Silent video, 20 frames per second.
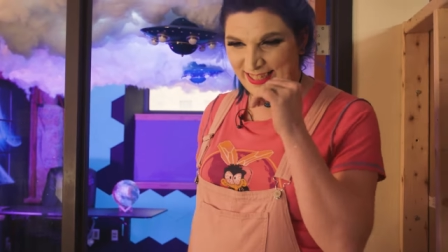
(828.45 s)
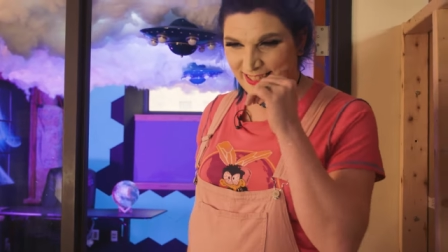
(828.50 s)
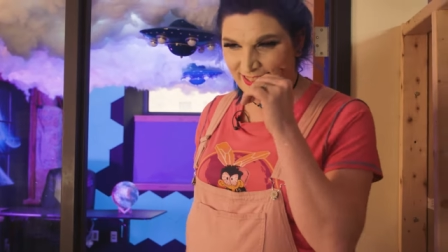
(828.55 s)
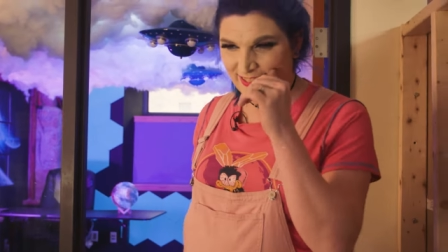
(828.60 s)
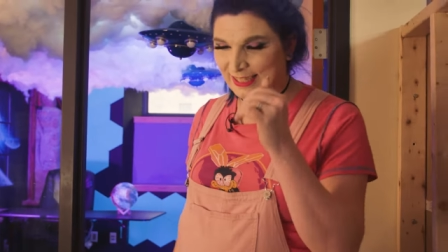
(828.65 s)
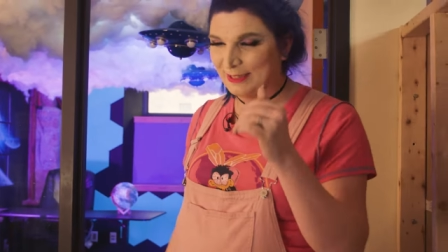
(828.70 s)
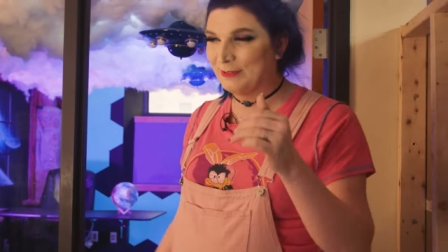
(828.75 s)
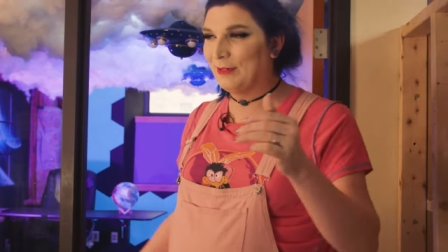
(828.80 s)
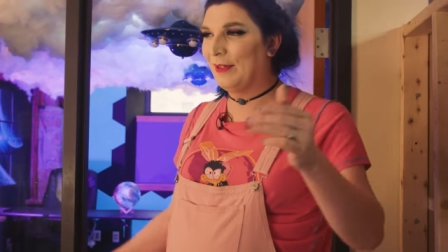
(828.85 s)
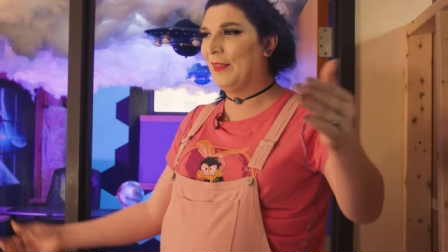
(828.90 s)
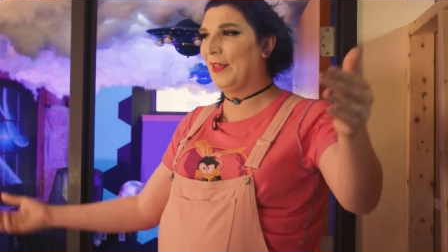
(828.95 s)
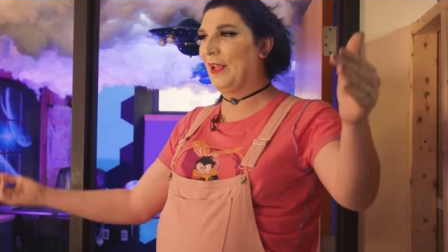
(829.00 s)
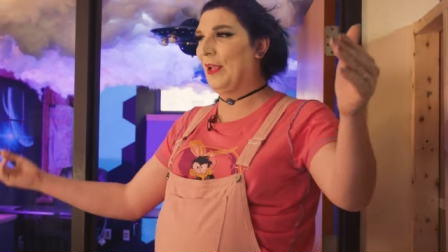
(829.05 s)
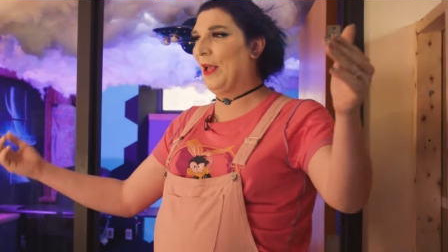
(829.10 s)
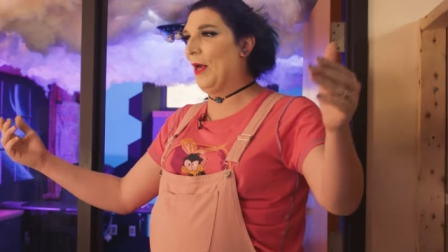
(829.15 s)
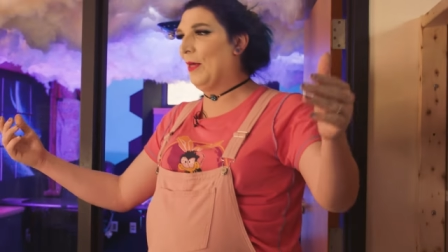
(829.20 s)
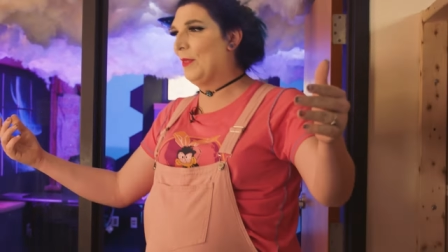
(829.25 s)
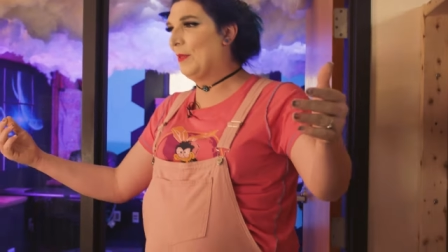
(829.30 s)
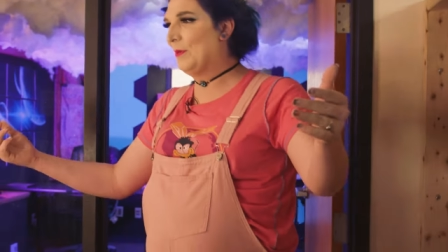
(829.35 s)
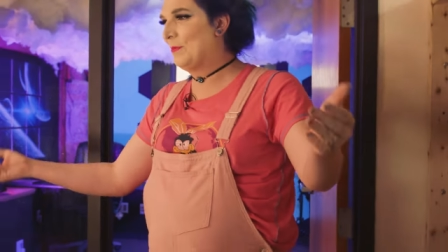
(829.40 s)
It's not
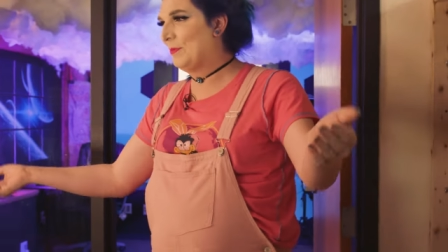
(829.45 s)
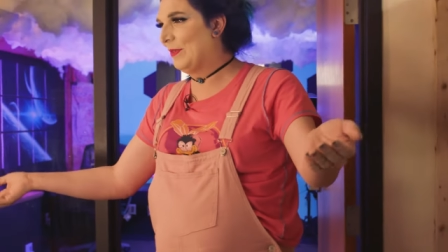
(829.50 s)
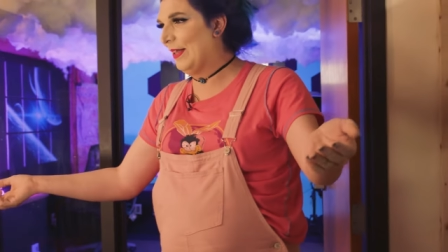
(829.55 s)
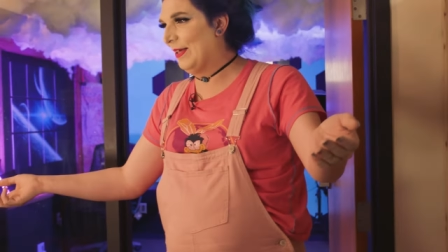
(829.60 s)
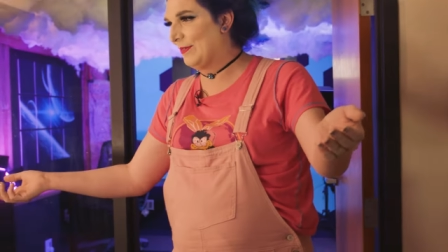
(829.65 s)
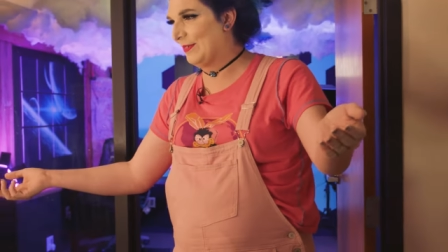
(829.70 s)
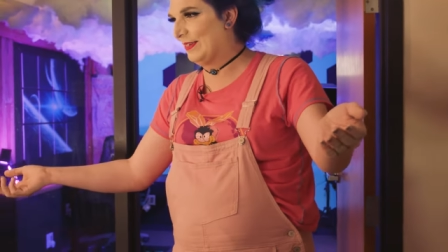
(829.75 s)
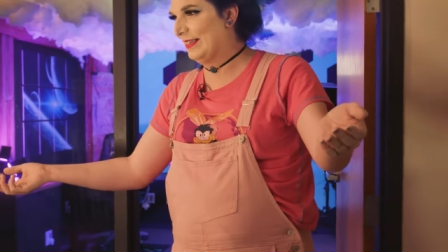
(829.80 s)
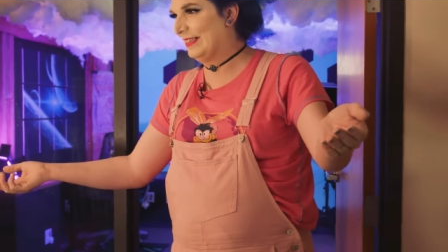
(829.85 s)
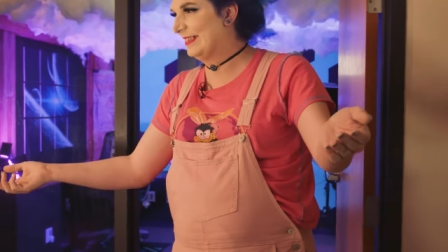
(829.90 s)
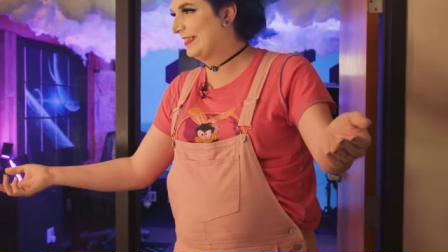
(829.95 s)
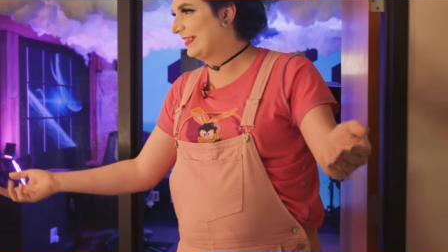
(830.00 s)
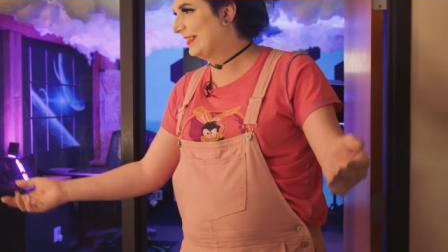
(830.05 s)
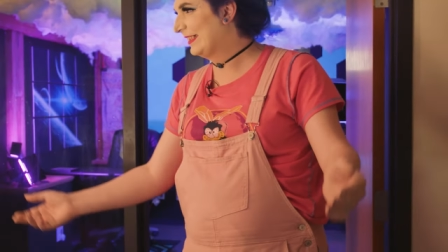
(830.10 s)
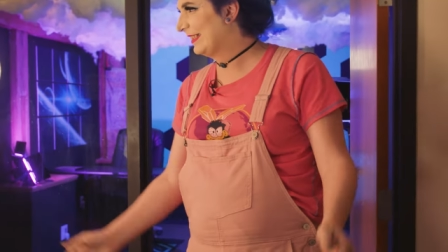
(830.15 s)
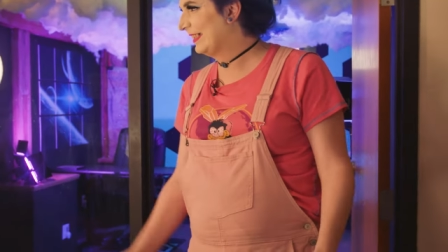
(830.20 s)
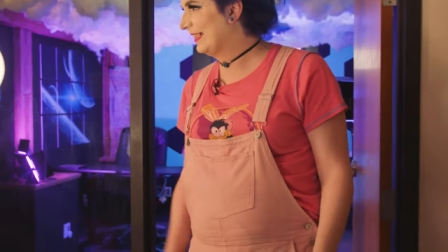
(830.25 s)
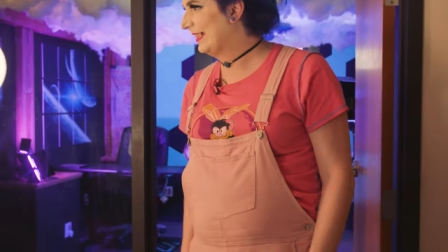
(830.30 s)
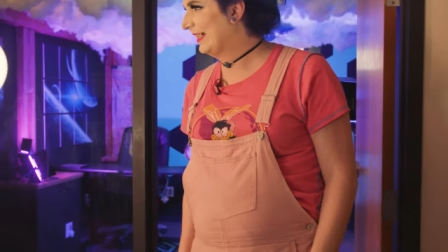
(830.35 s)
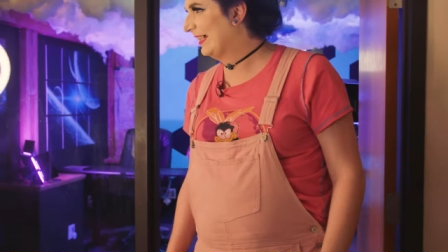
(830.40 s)
the other
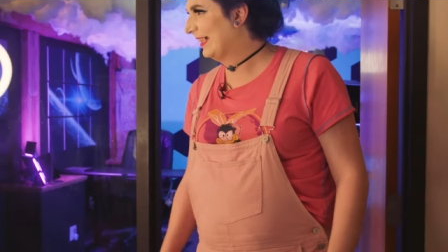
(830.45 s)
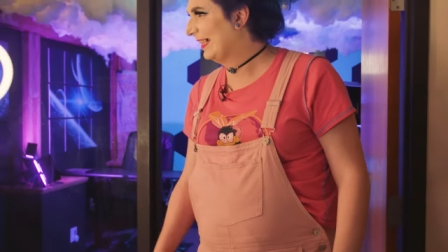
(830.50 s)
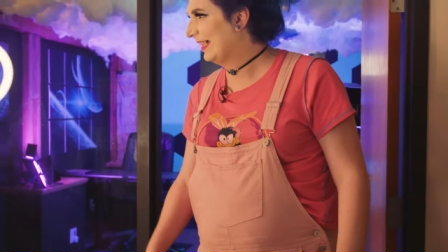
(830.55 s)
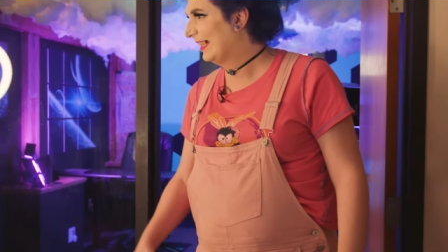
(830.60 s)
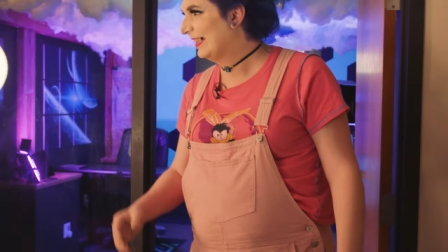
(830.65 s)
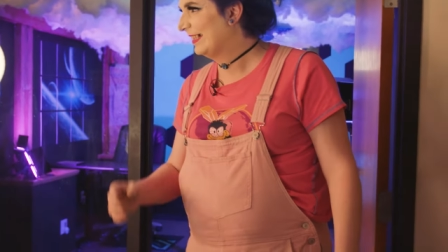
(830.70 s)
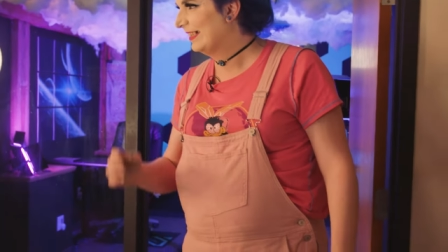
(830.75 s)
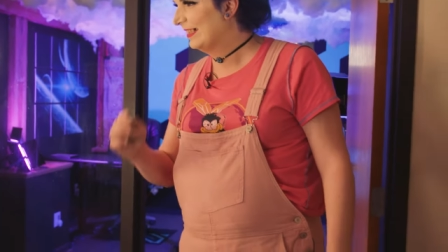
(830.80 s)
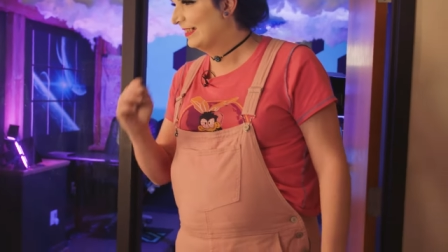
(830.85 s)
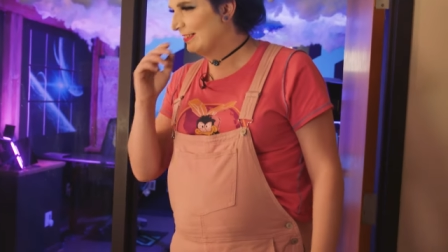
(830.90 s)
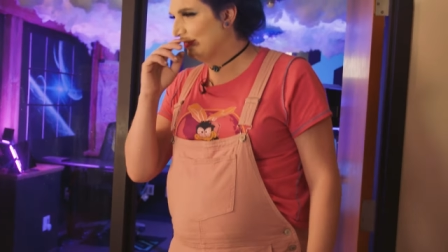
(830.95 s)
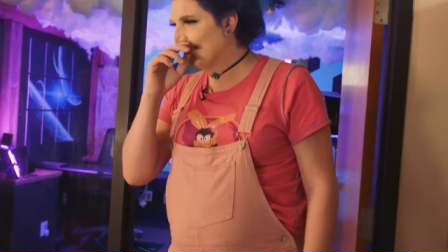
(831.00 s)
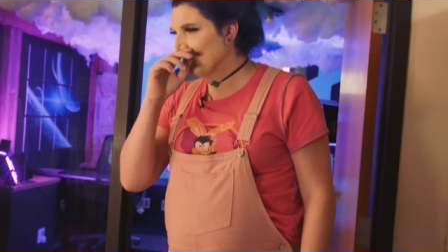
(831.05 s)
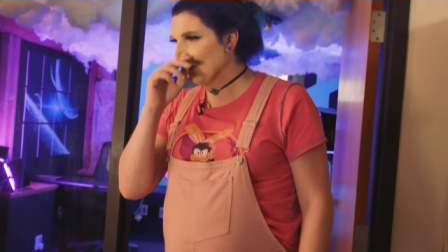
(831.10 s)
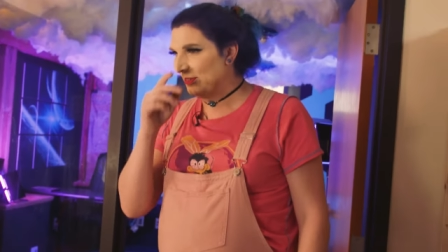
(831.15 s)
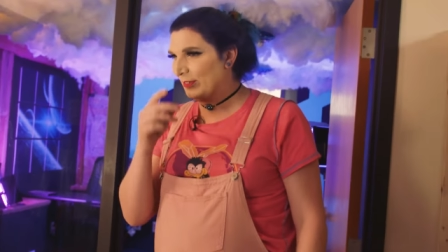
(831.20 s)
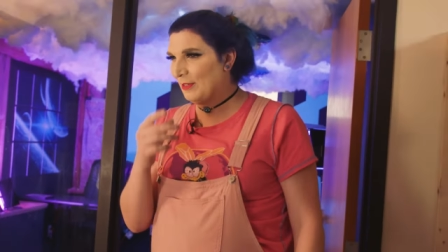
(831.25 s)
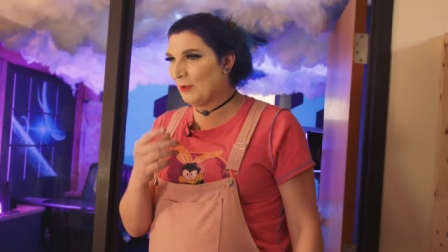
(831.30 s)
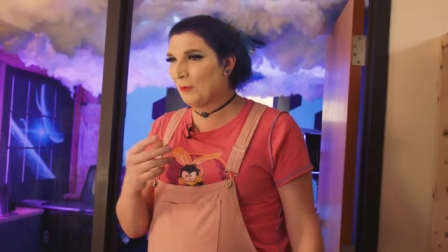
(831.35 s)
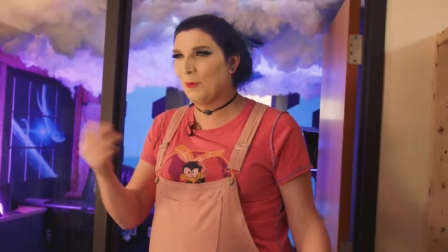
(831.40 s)

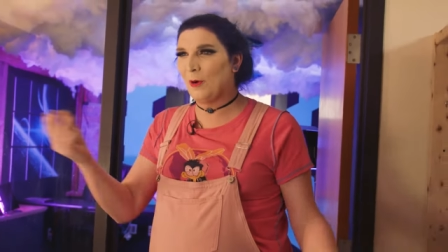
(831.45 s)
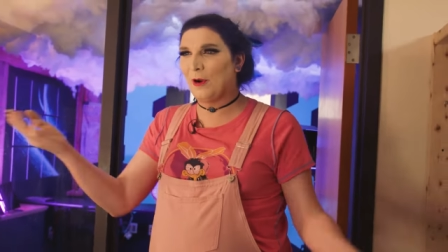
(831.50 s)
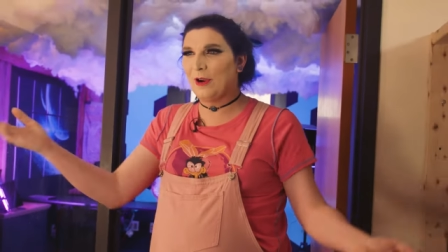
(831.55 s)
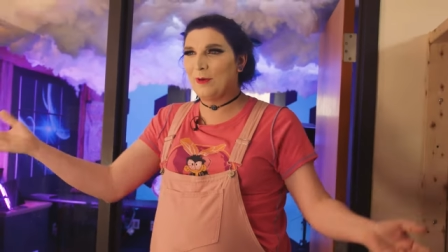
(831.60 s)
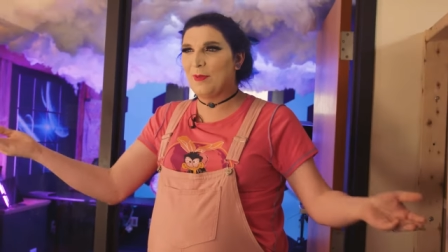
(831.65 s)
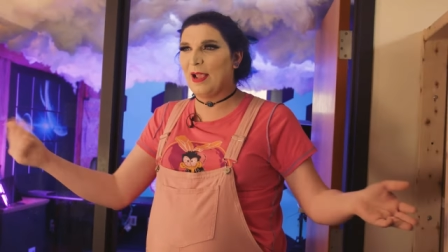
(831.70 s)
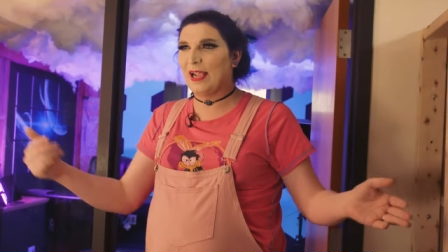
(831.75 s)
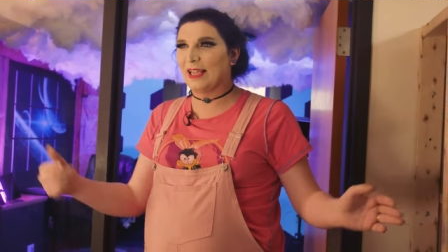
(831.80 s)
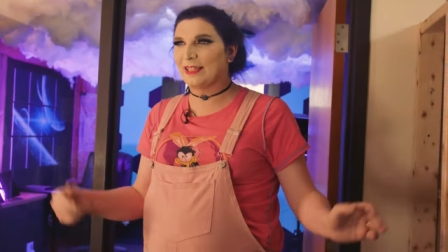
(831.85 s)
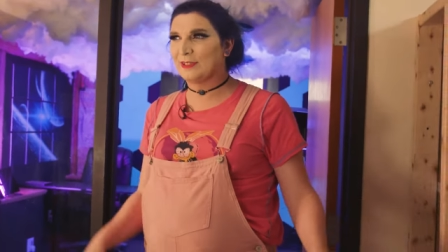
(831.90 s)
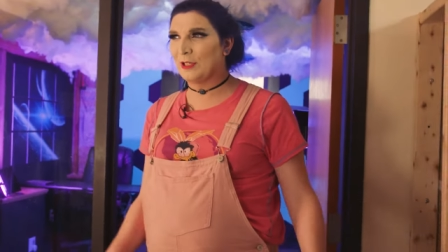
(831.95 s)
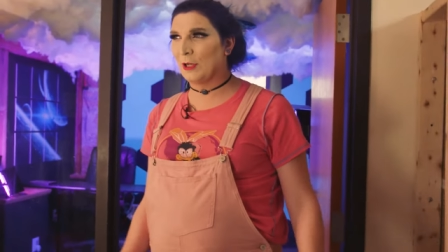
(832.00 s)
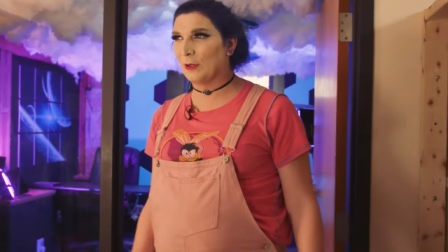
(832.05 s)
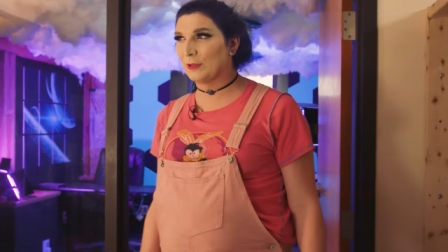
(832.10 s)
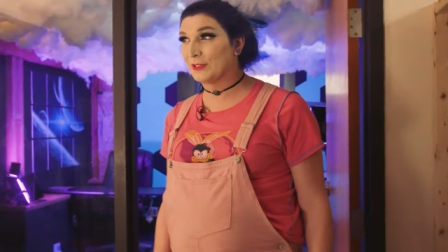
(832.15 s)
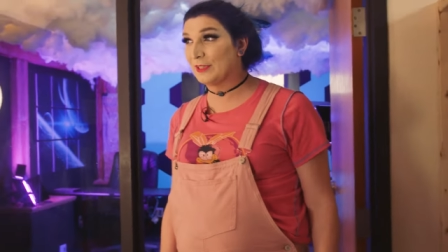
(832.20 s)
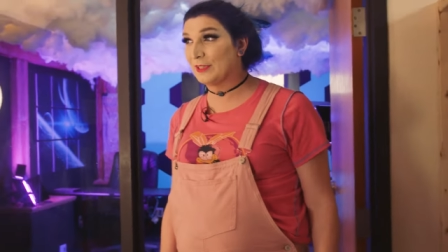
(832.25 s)
plumbers. The word makes no